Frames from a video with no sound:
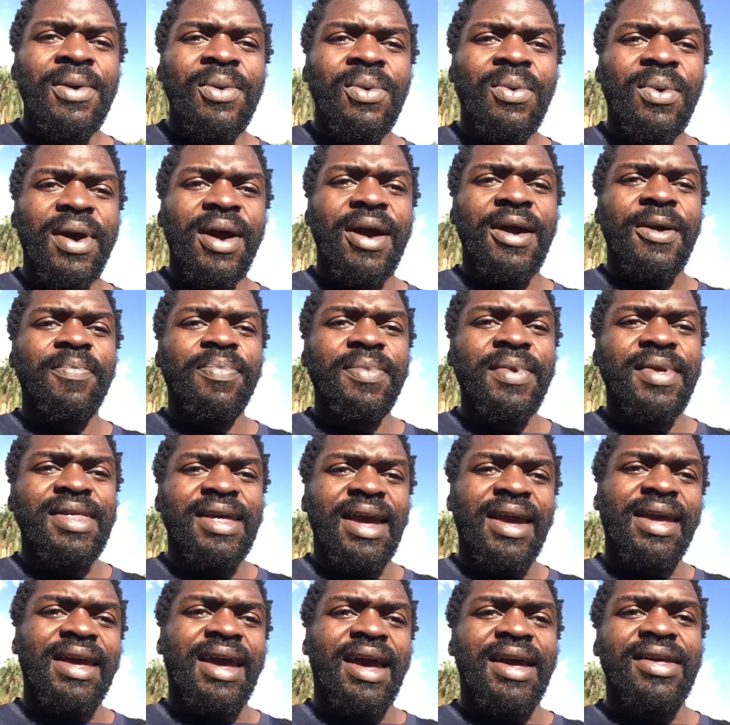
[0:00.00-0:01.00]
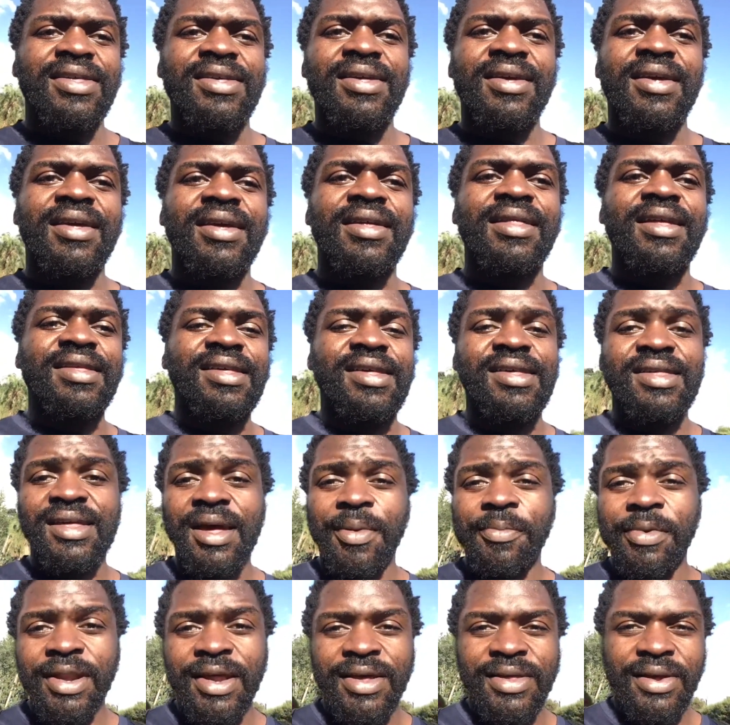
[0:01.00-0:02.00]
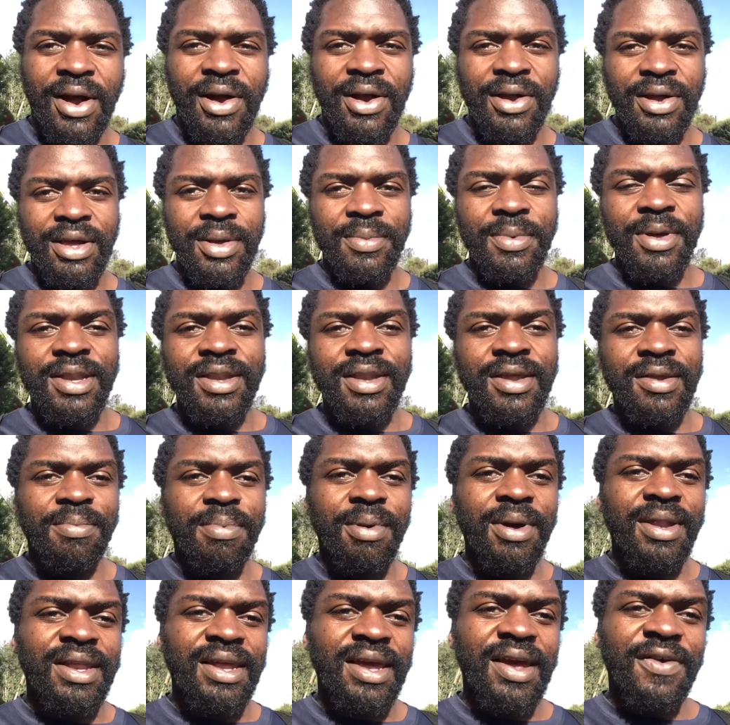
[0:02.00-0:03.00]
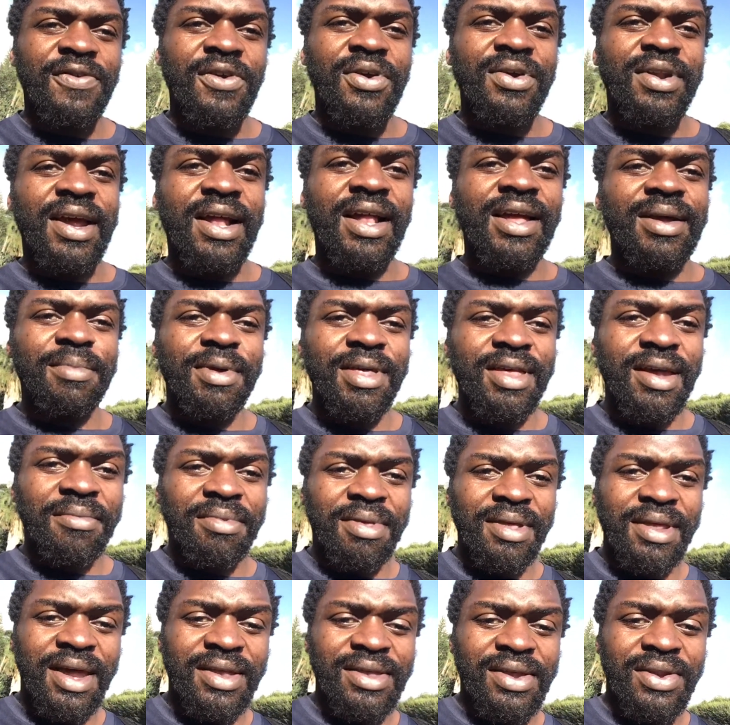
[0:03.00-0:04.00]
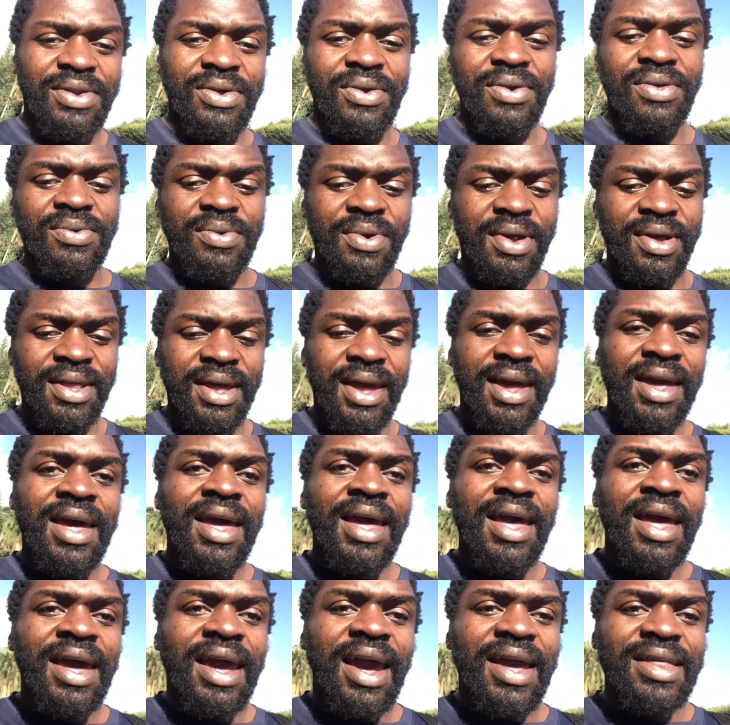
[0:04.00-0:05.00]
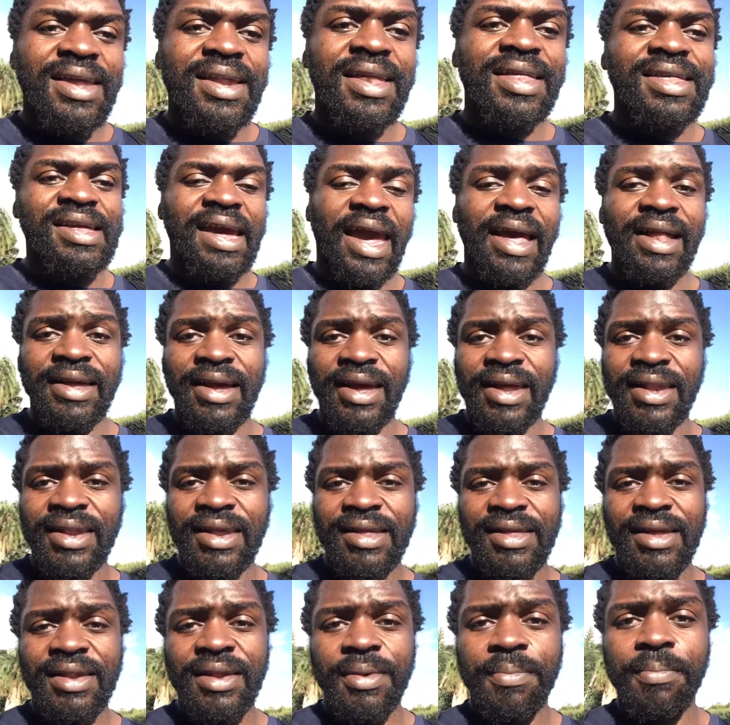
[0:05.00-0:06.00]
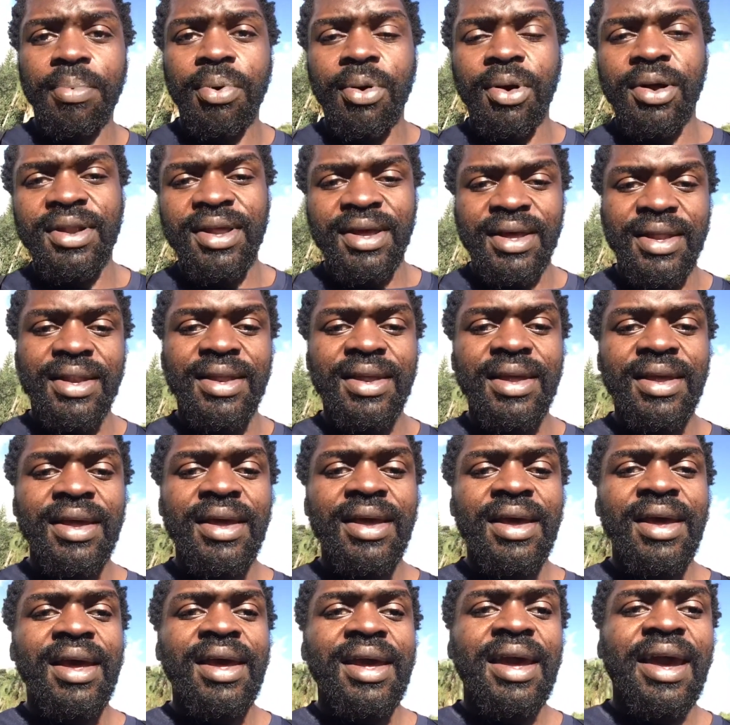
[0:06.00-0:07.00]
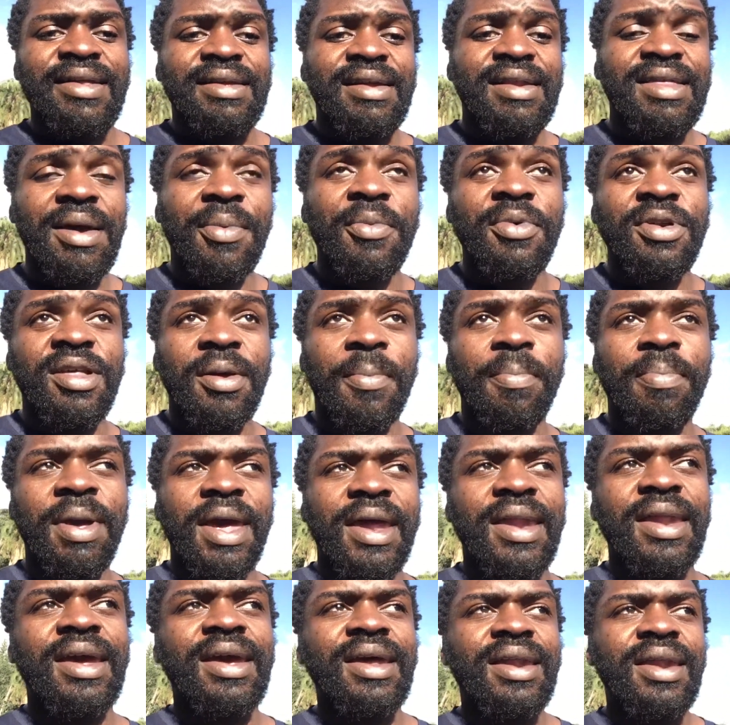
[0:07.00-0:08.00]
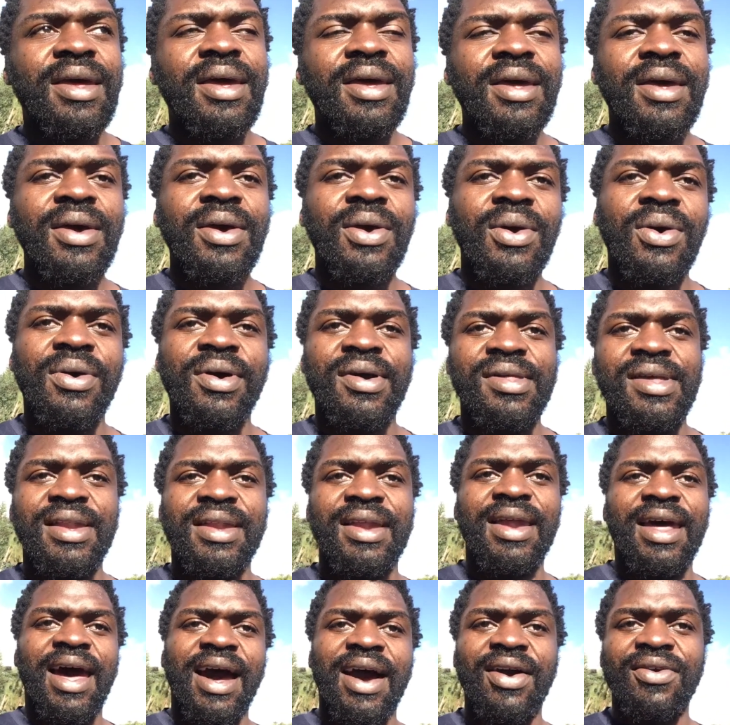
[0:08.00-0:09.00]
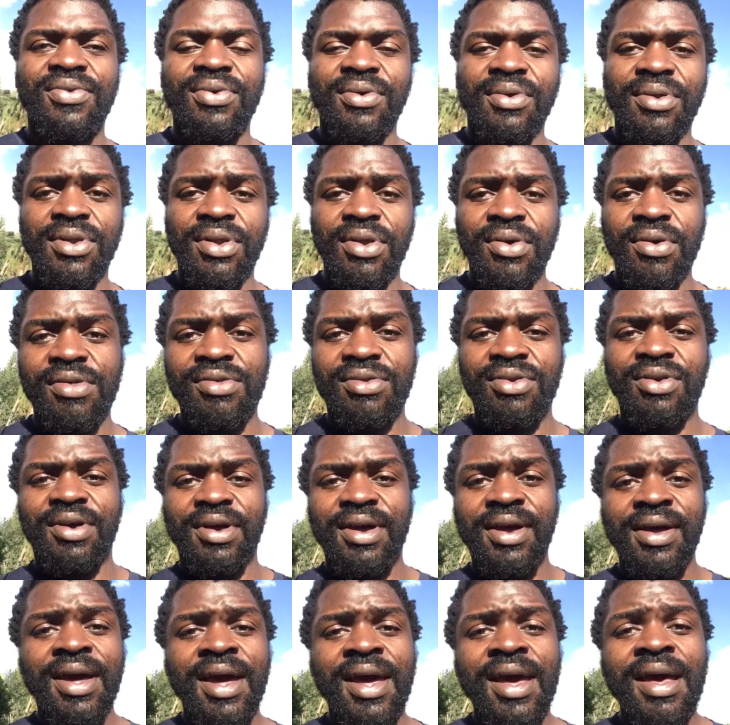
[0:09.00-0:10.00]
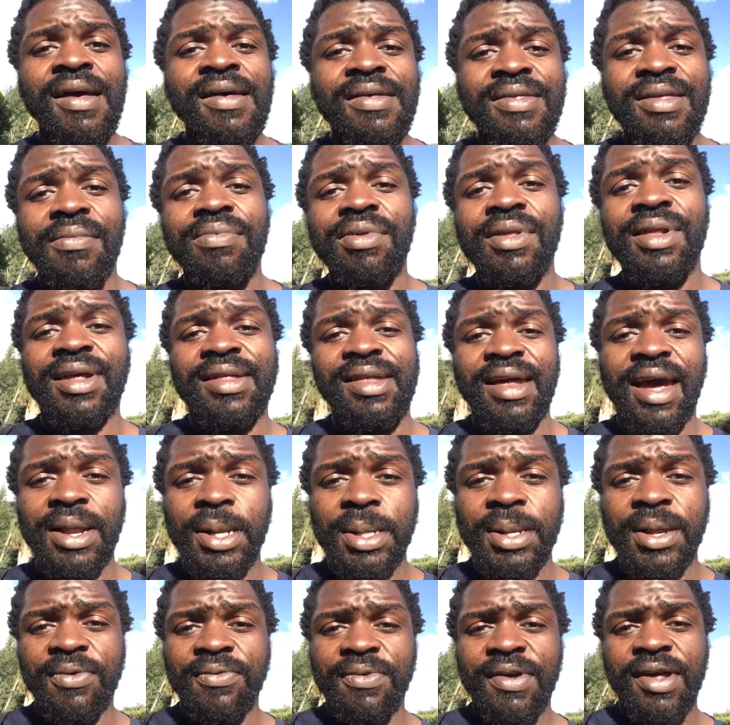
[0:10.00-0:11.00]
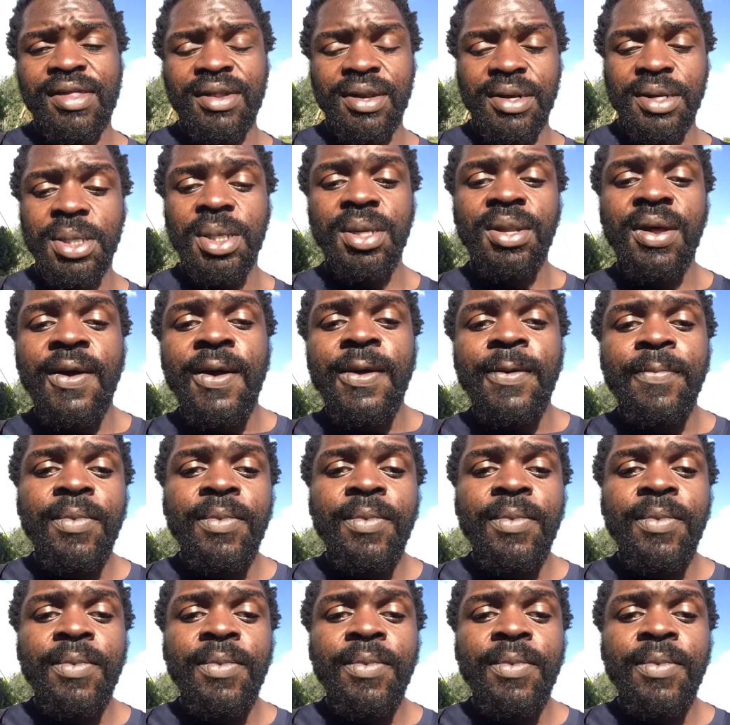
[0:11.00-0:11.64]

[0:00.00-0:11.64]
Where it's like, yes, this is somebody's argument, but if you're telling me something that's newsworthy, is it salient? Is it important? Is it someone's opinion, or is it an actual news story, something that's actually researched?